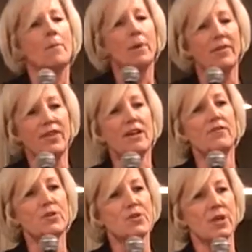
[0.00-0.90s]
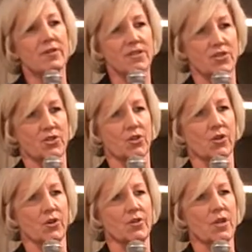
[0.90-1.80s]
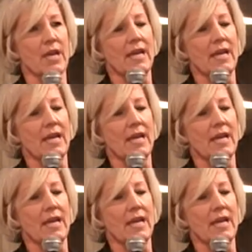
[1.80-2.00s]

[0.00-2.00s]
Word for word: But think of yourselves as jurors.